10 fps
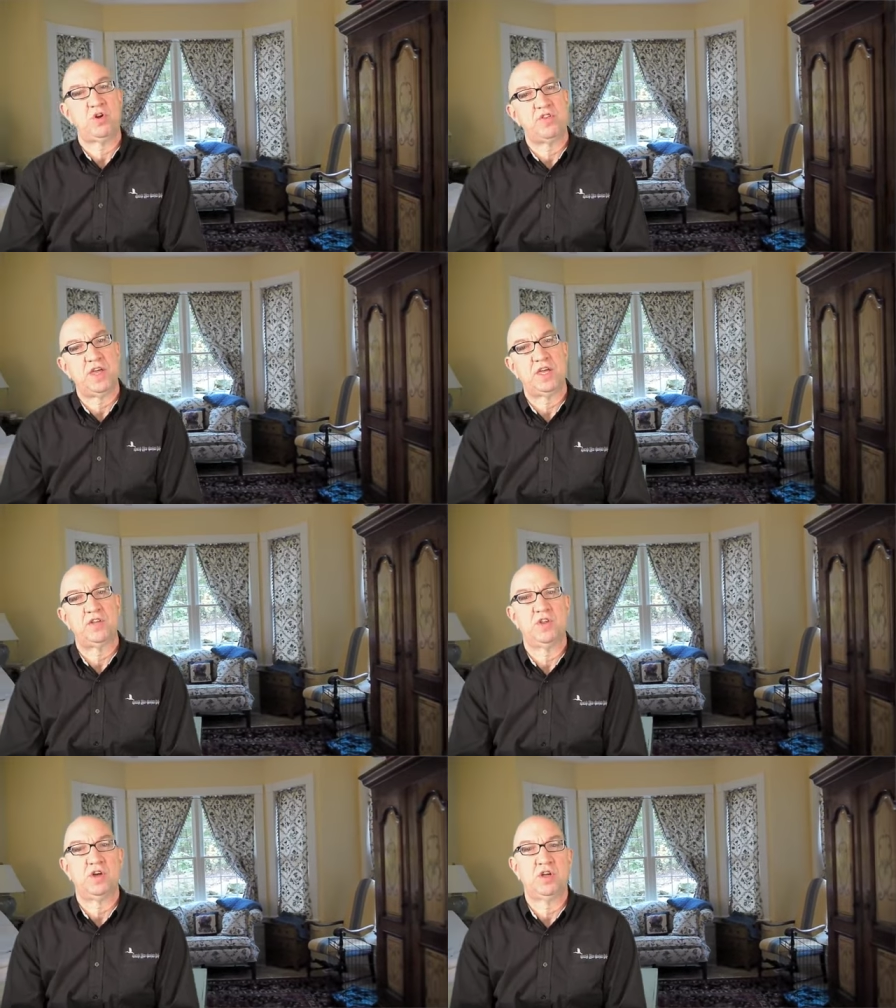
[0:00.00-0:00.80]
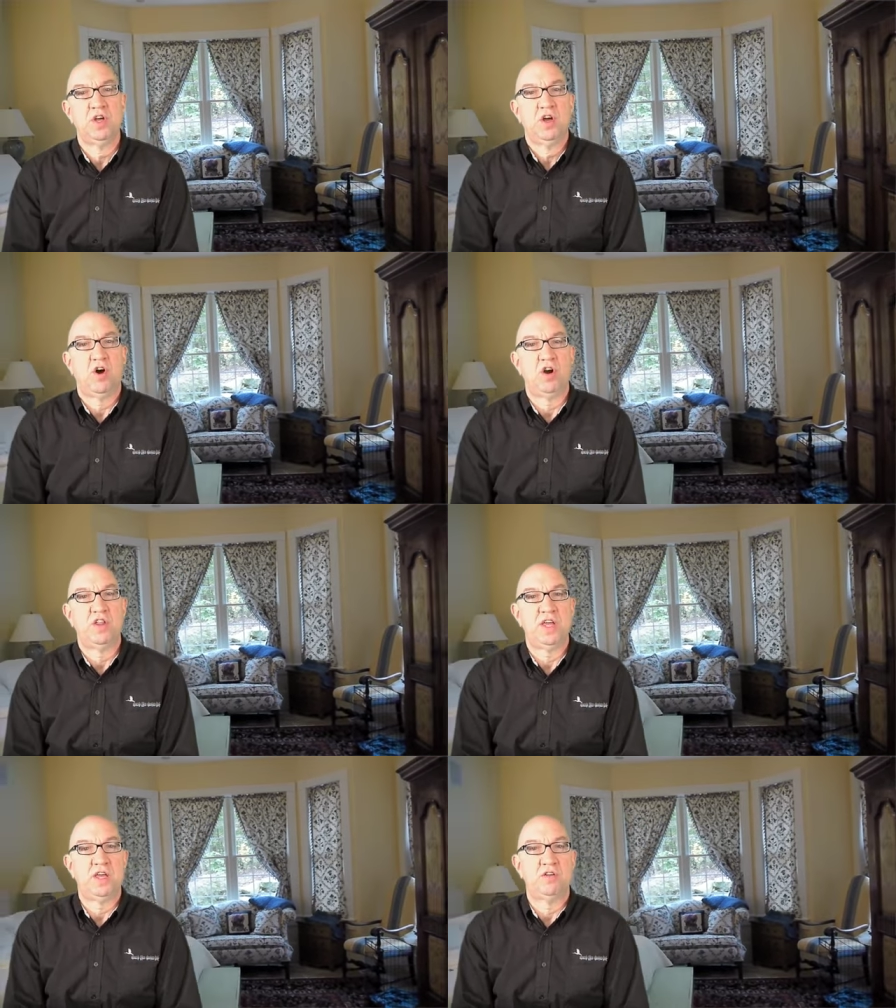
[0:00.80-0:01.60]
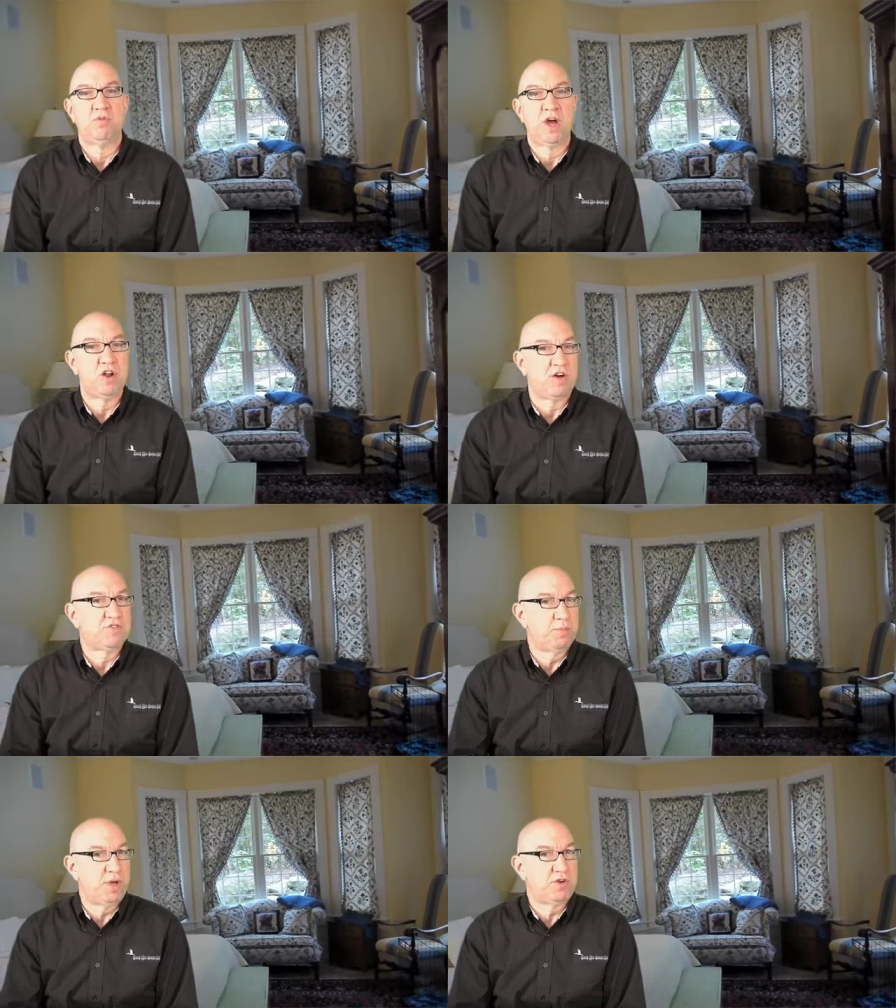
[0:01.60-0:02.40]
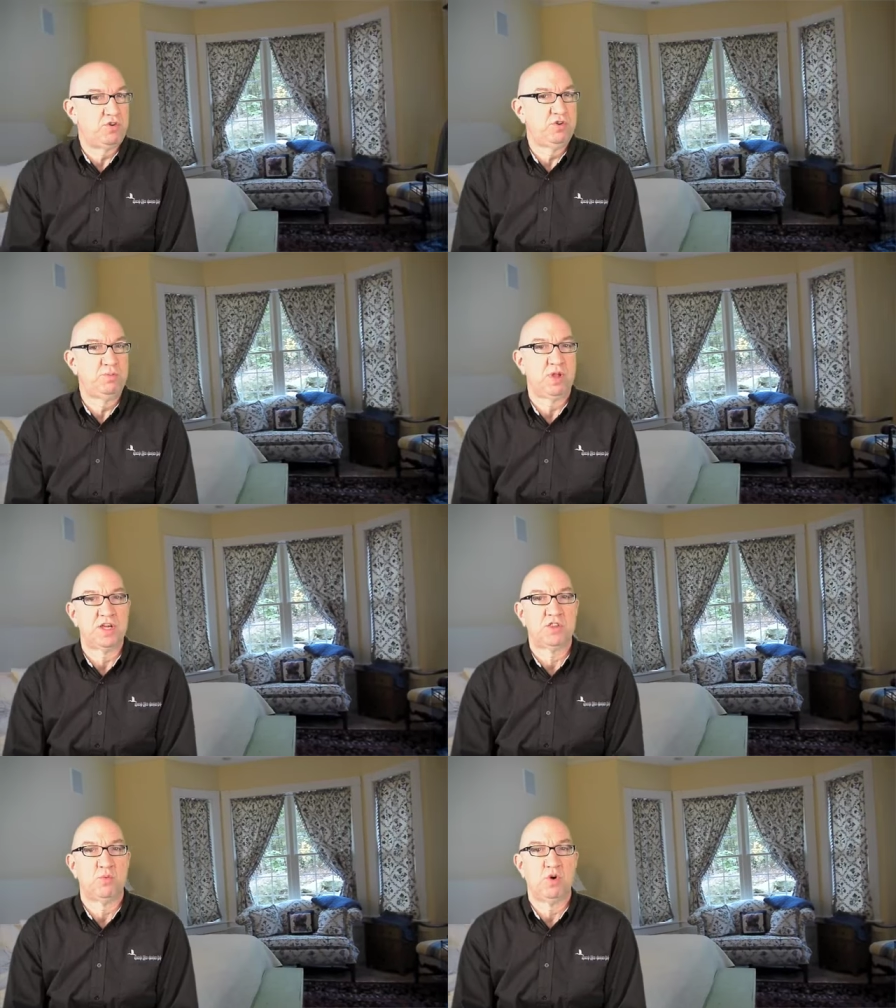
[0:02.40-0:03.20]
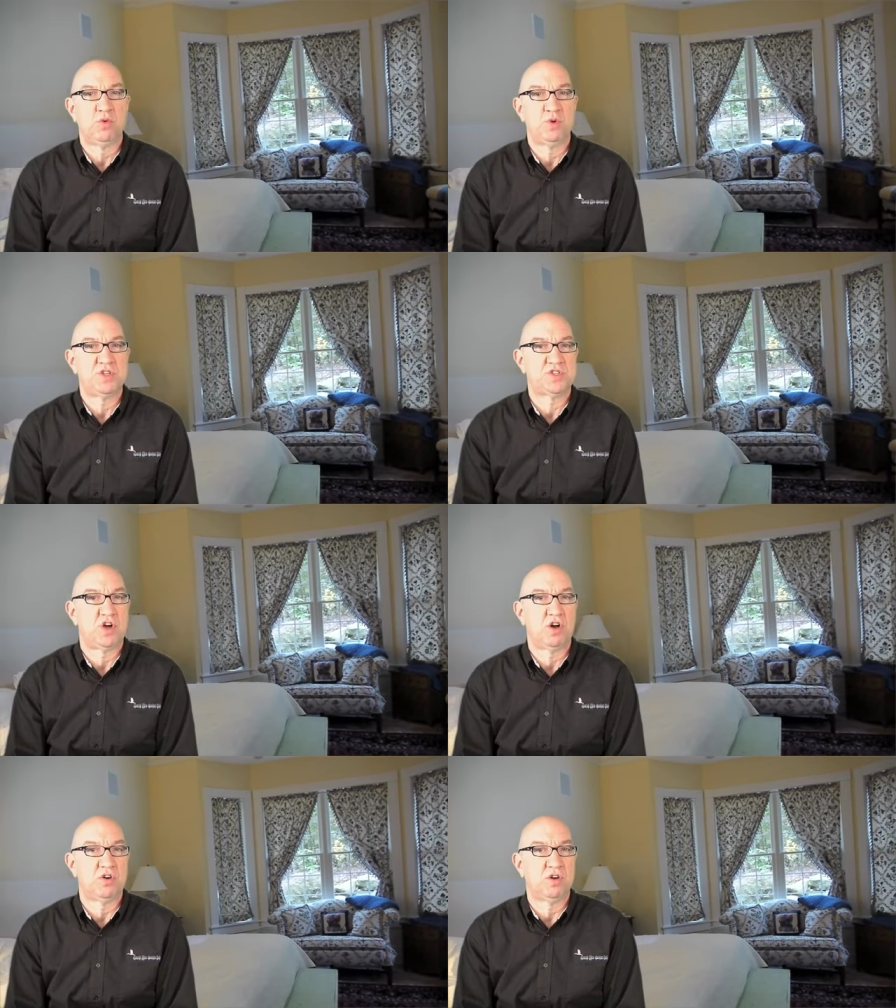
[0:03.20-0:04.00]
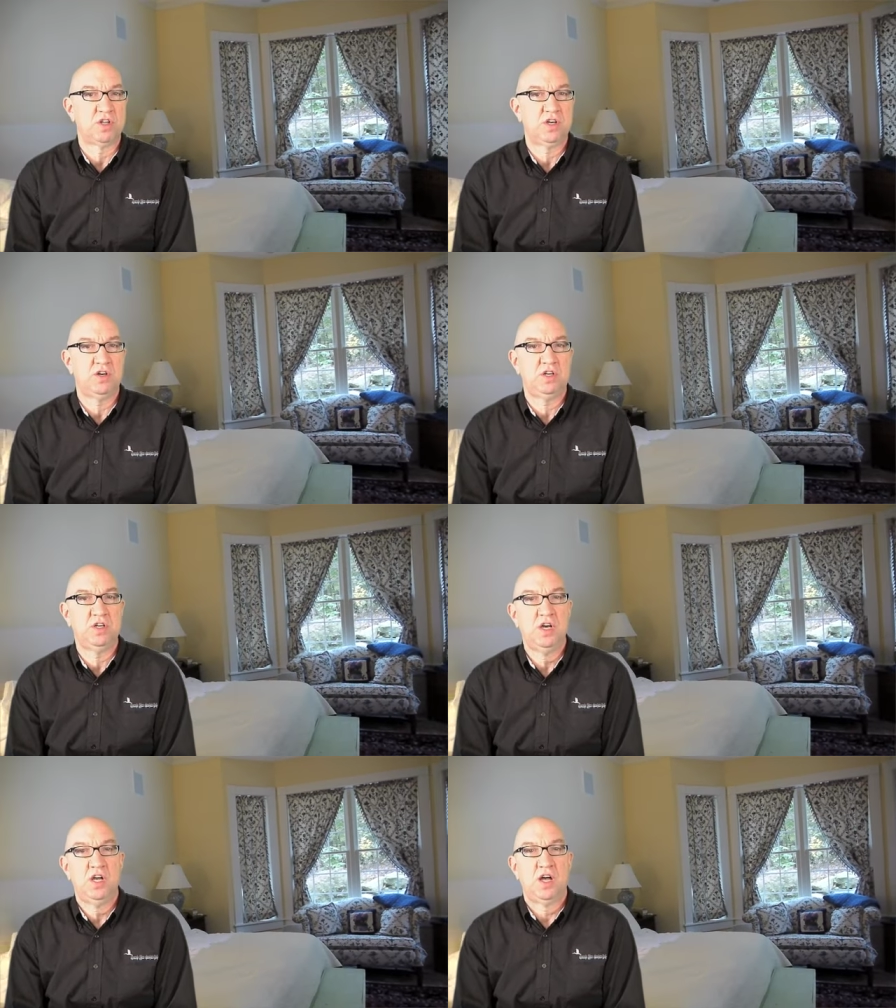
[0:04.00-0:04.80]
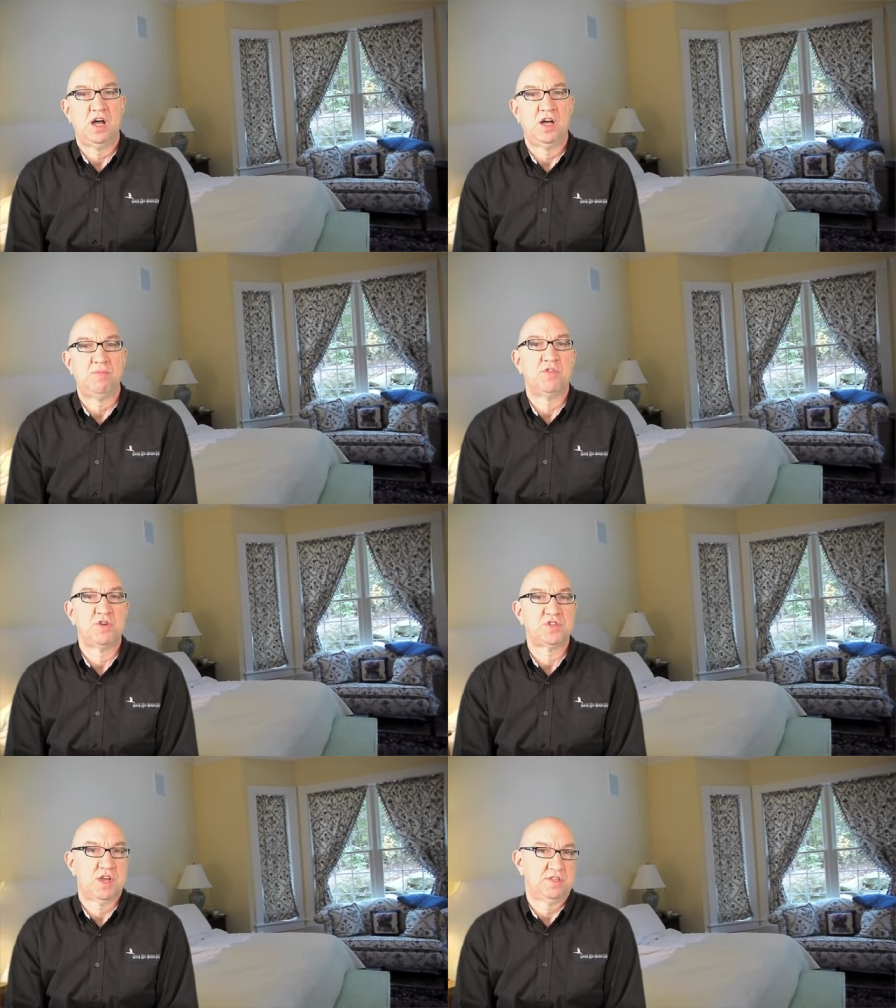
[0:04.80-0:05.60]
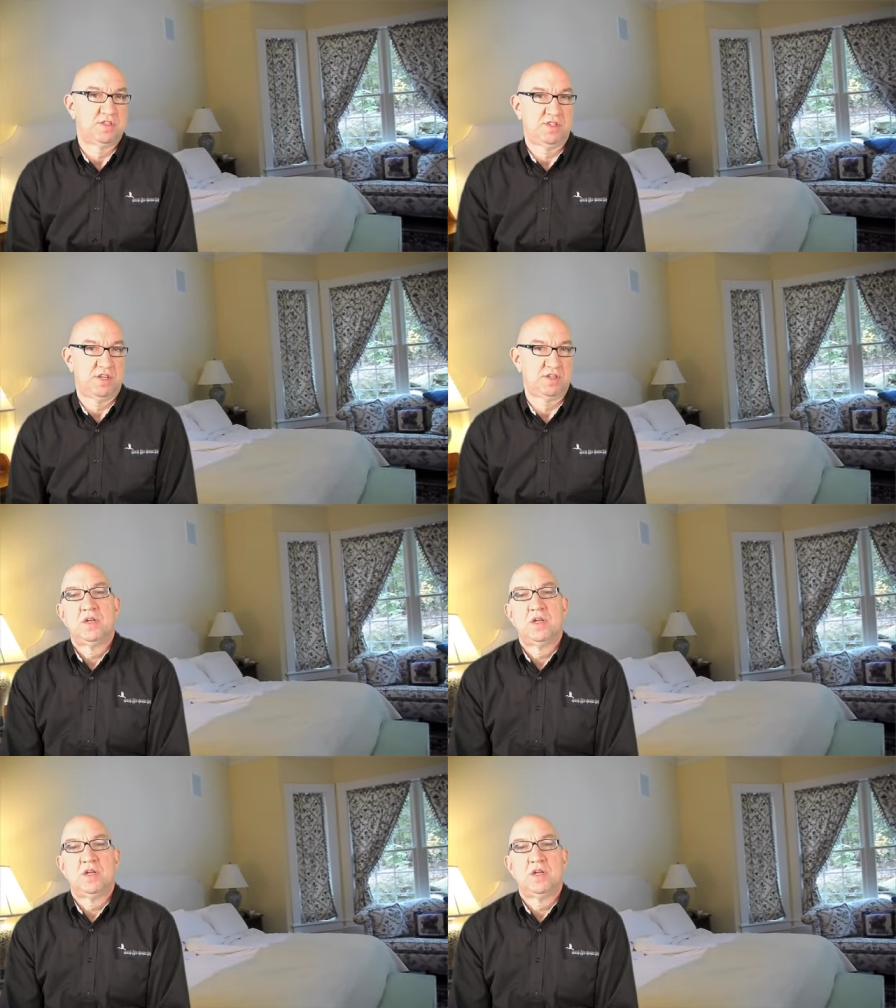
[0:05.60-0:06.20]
Are they right off the bedroom like the one we saw earlier? Those kinds of things.